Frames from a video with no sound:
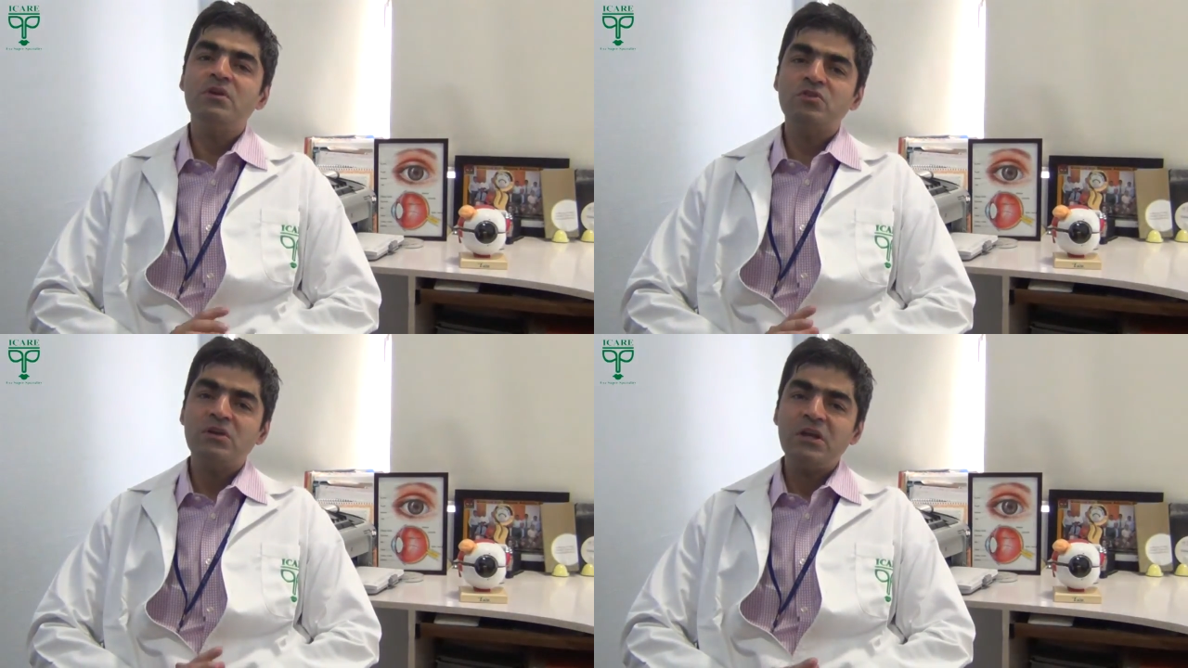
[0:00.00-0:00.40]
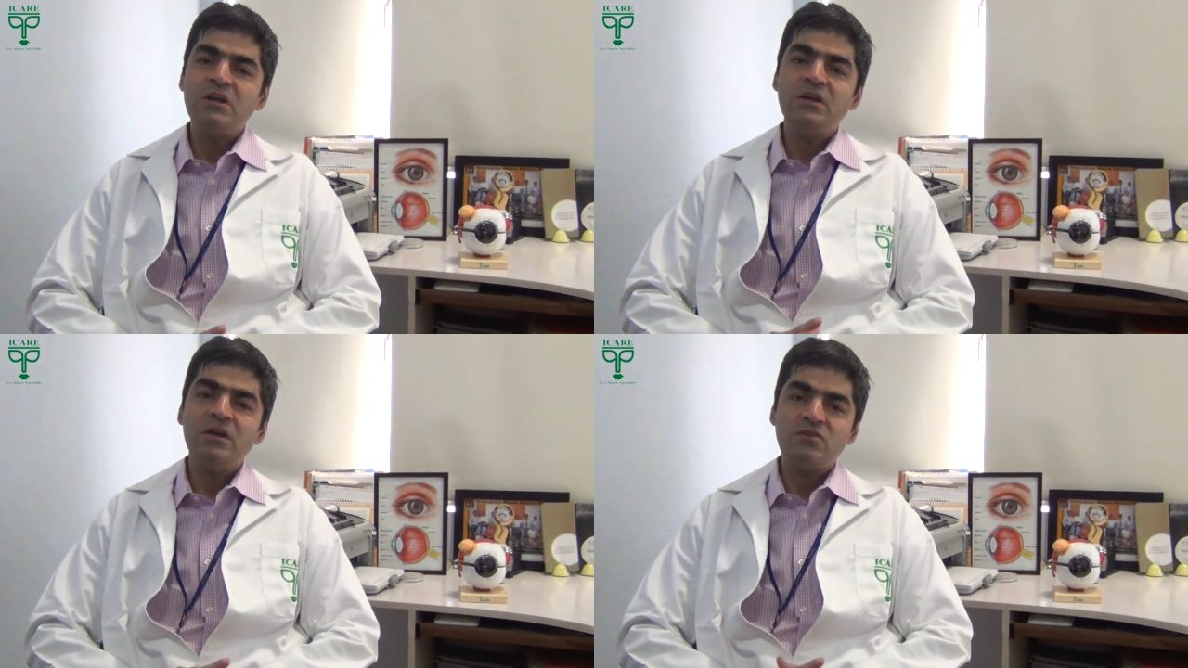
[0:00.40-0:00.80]

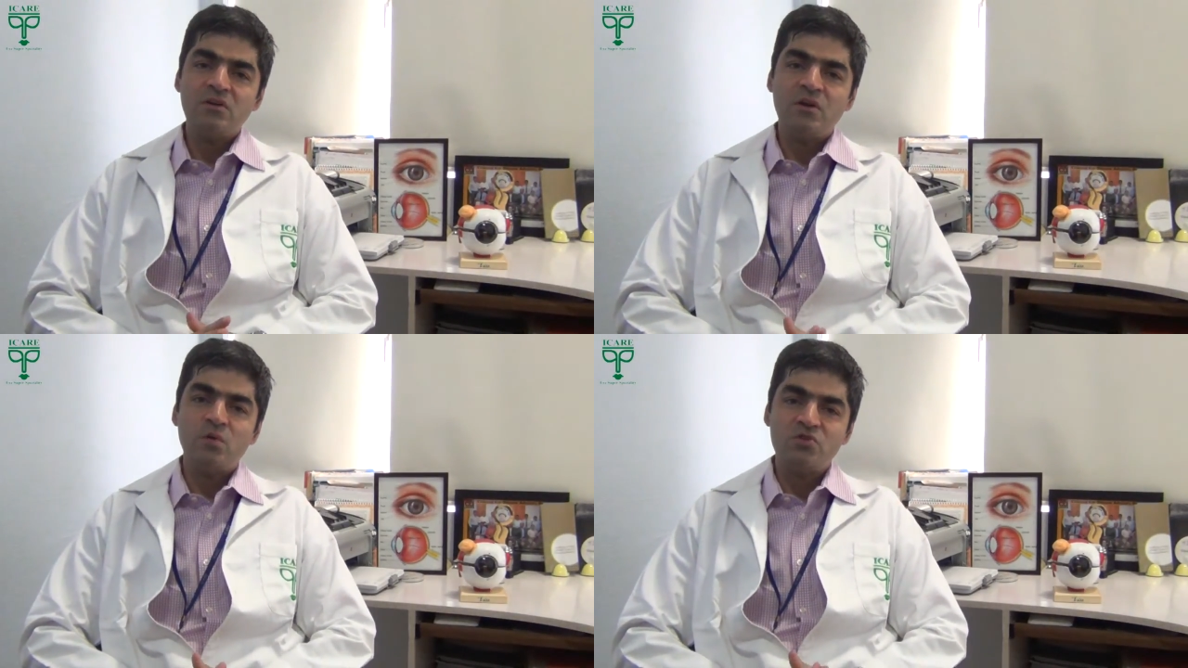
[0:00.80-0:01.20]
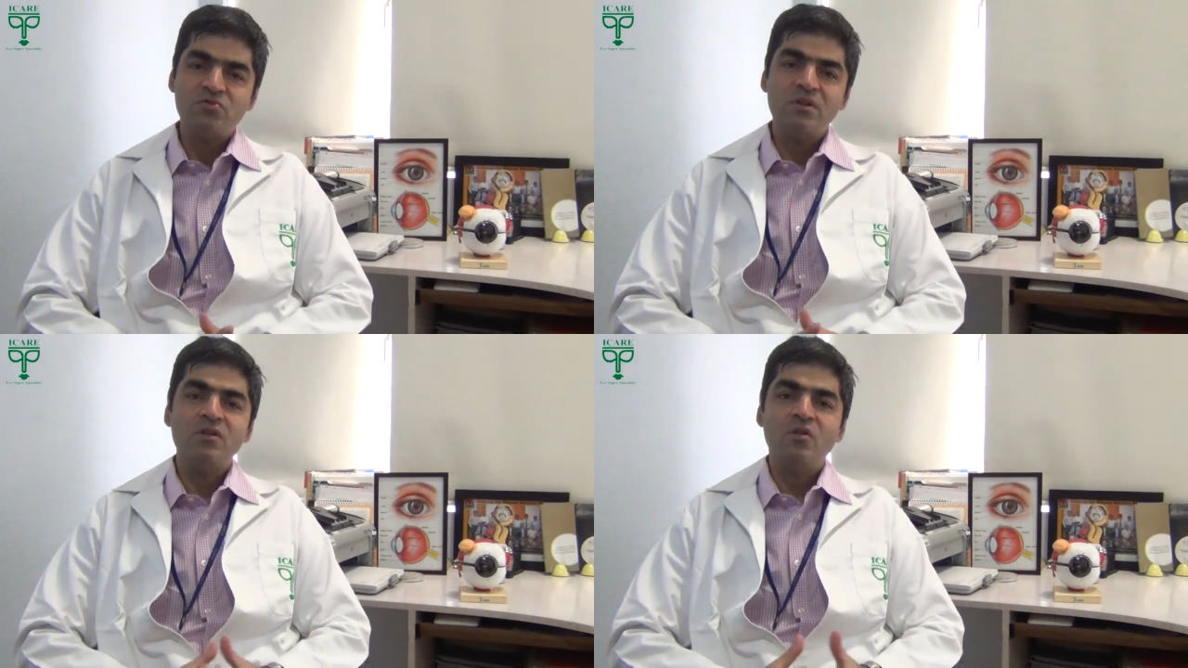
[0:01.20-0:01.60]
screen each
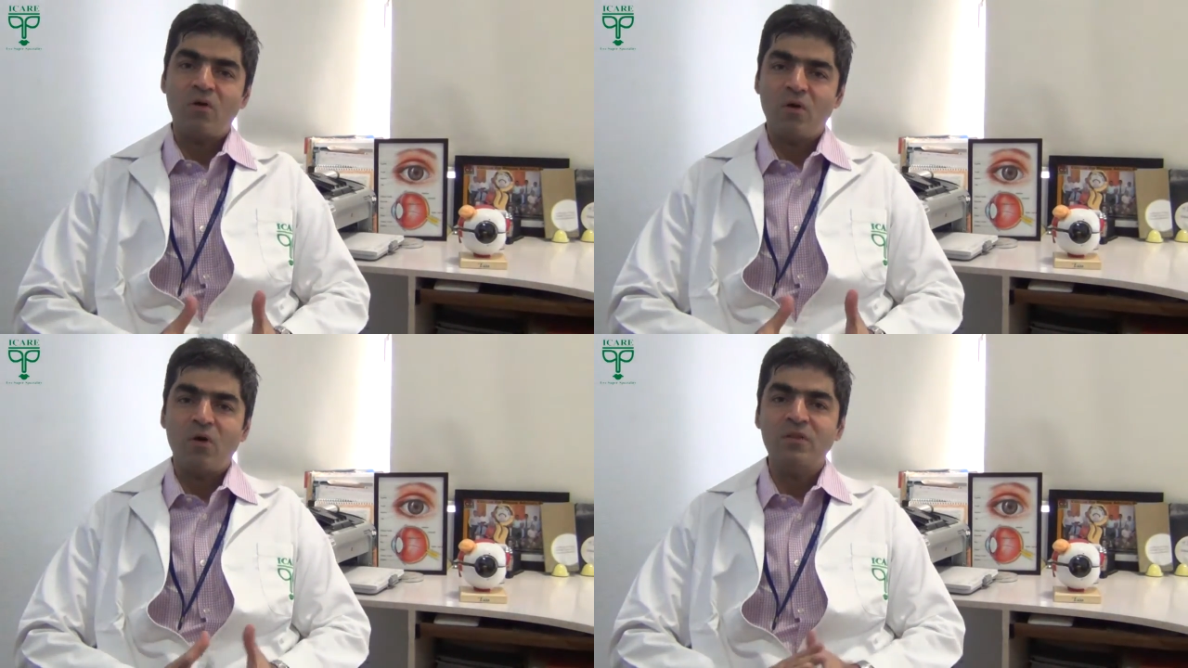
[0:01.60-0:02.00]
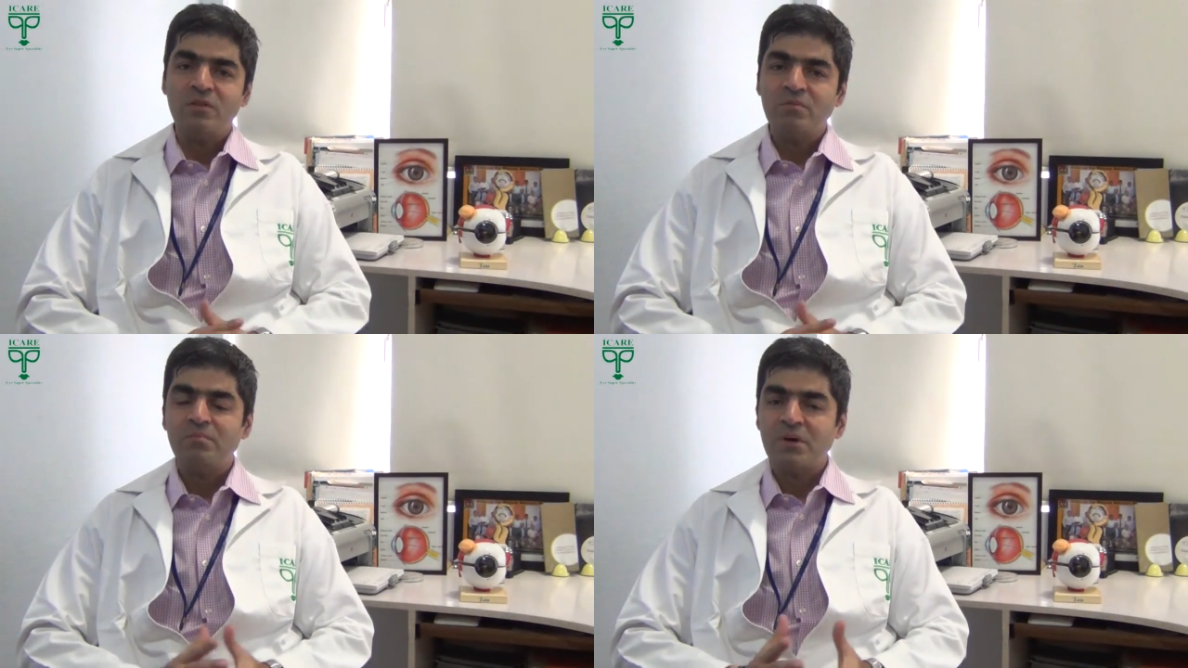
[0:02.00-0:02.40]
individual
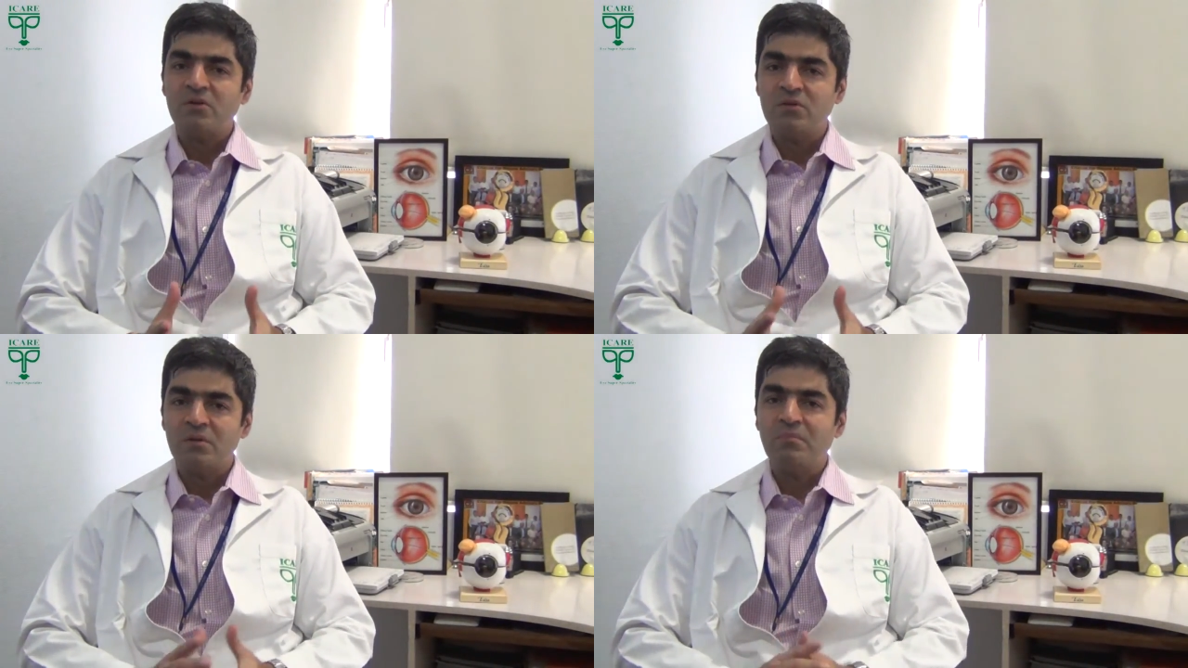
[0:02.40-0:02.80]
on particular